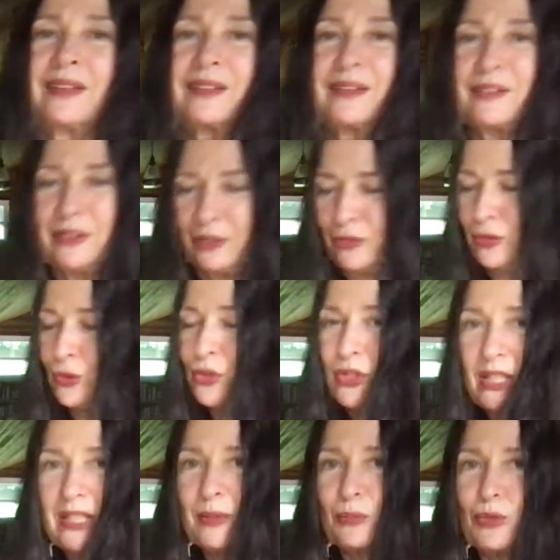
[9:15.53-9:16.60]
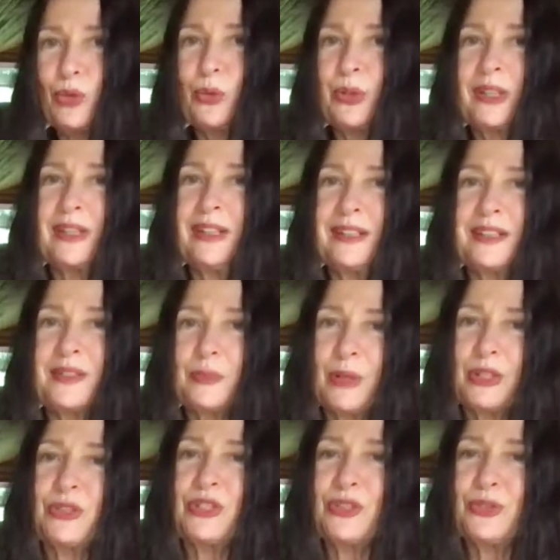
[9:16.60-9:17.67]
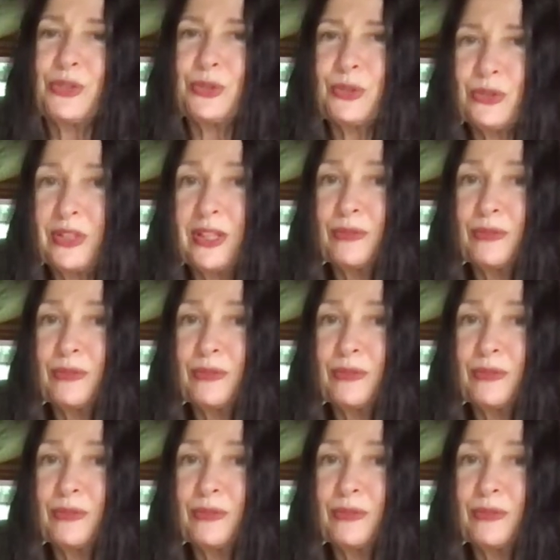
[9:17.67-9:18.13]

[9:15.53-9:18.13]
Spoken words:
if you see them doing it, it's much easier to then